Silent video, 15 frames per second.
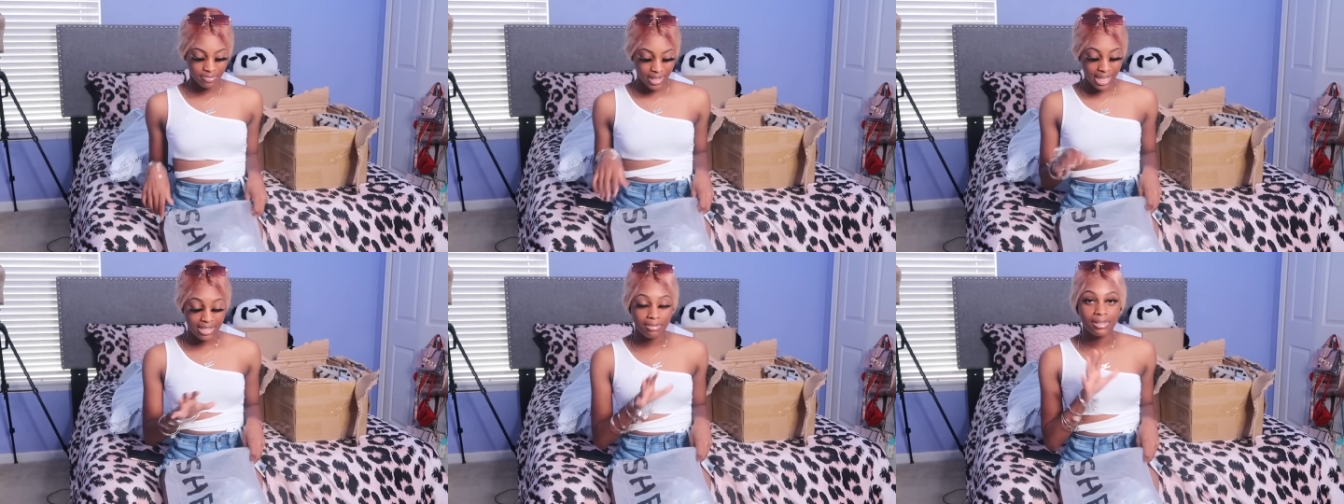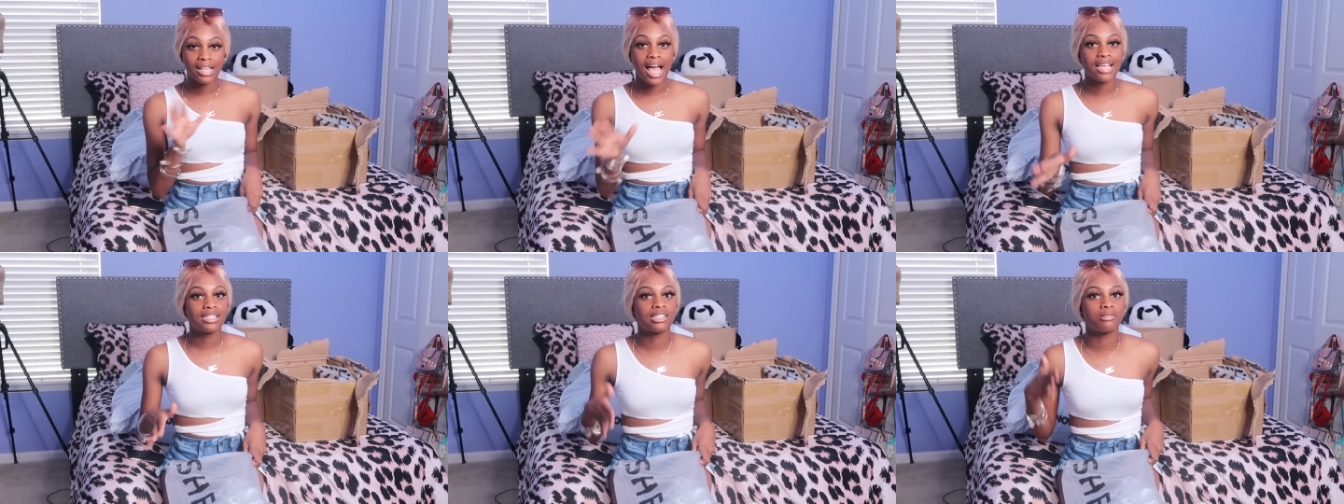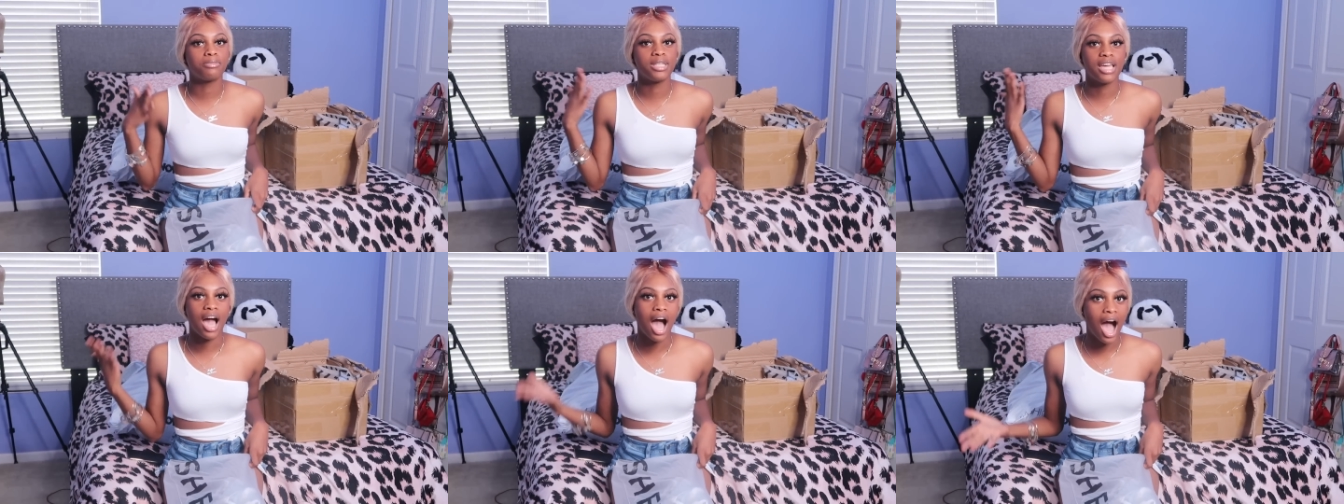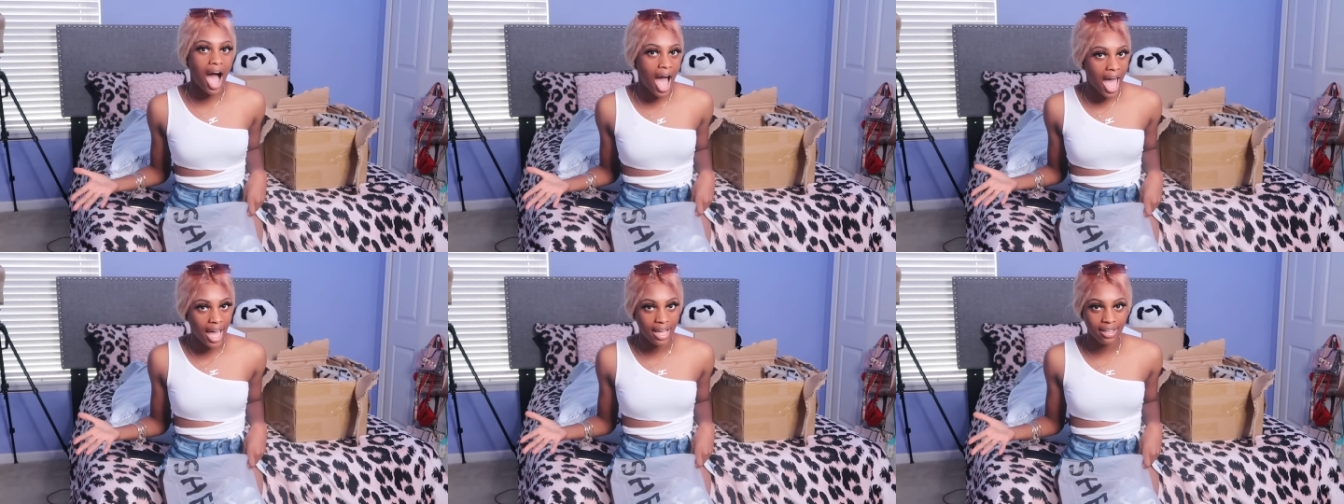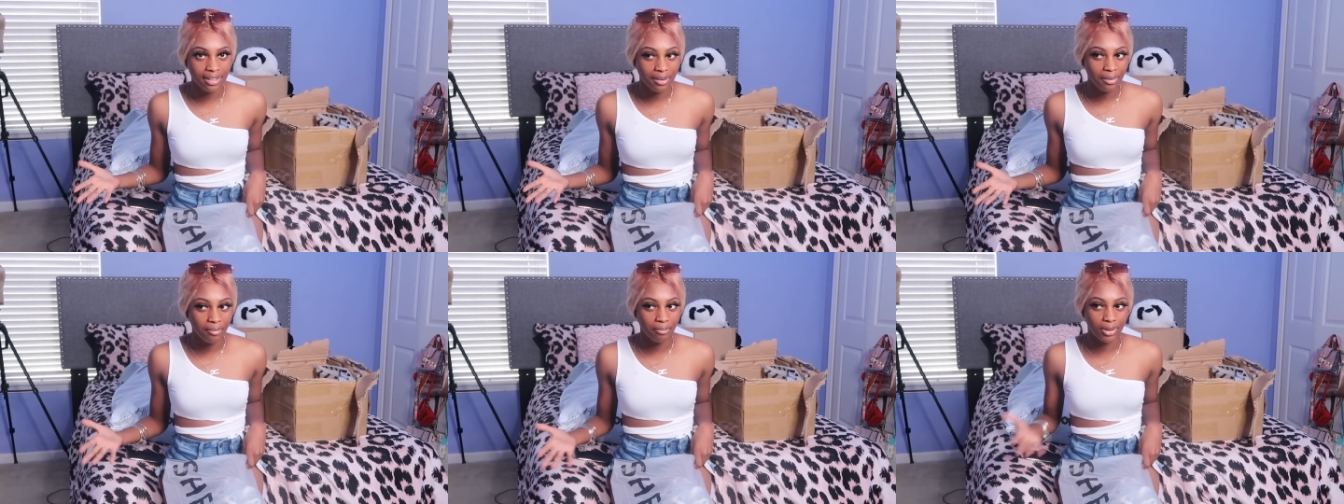Cause them classes be hot,
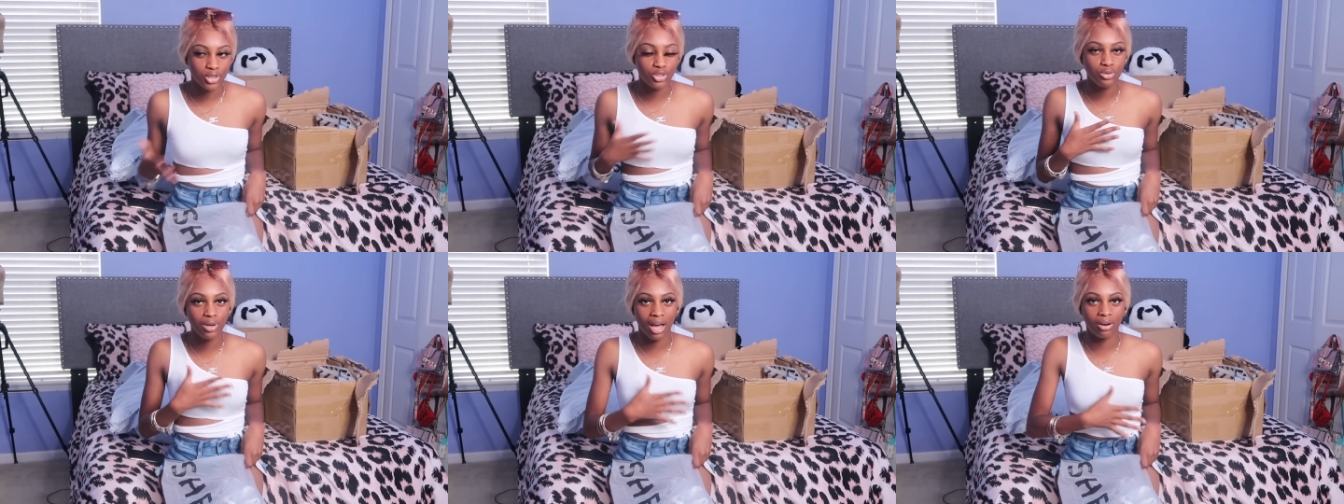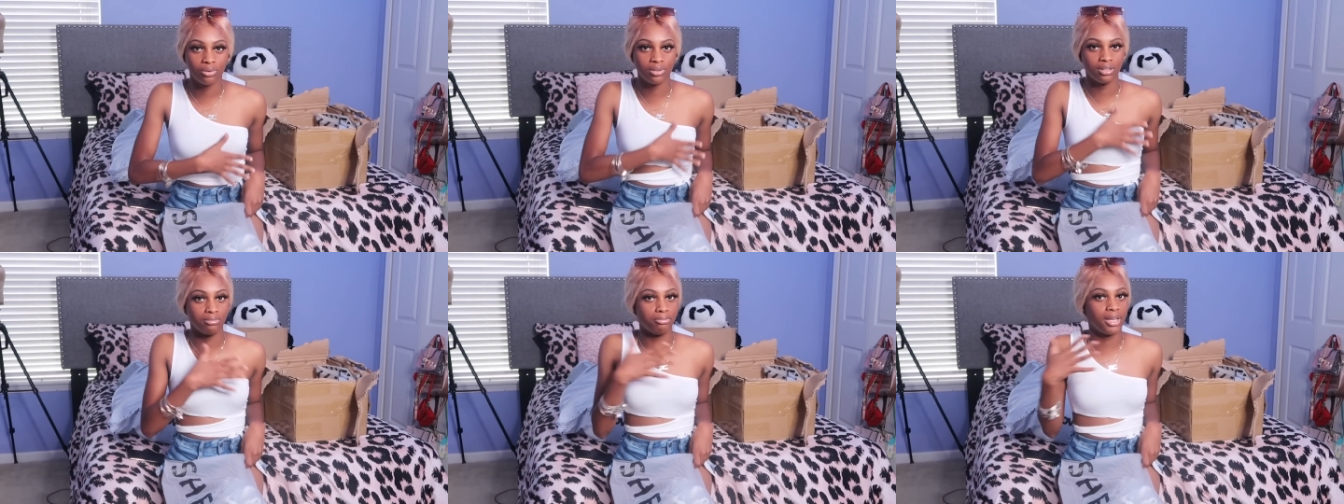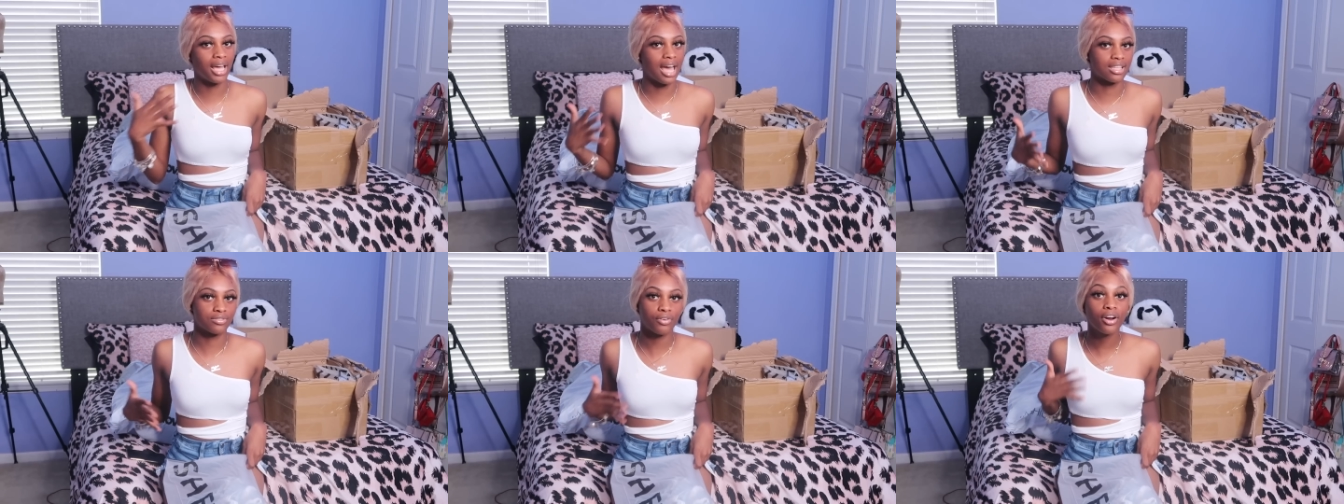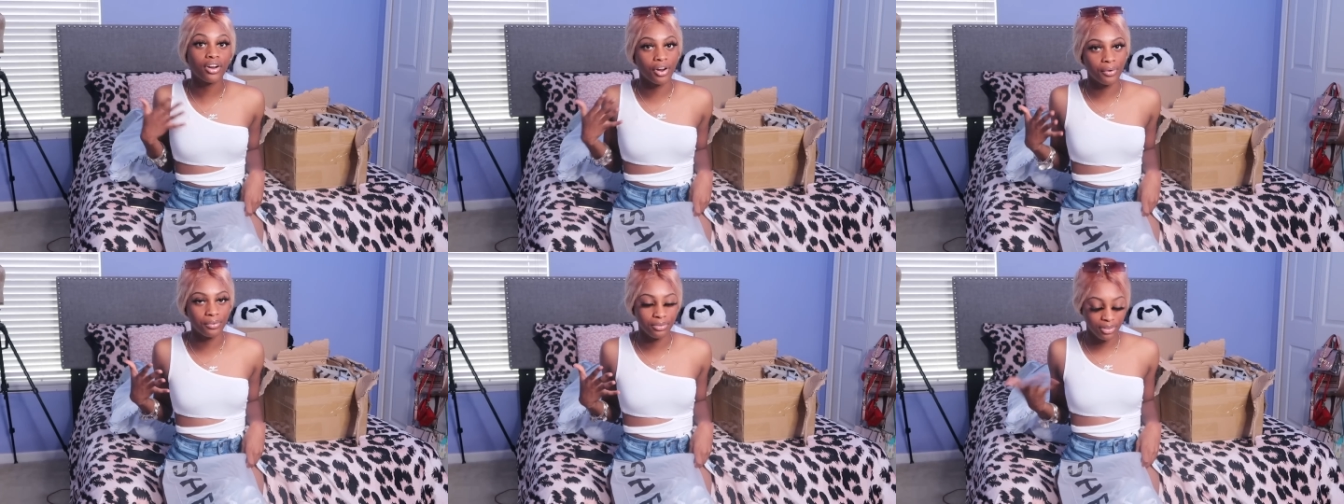but you got on big fur coat.